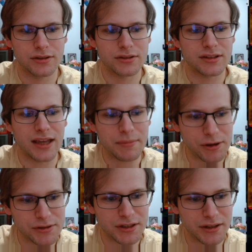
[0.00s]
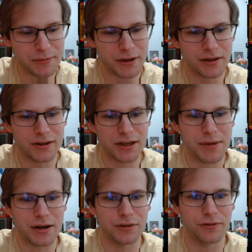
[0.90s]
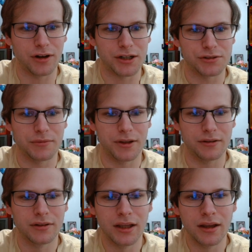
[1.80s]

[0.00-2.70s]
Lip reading: Scapegoat is going to come out here for Ashram, though.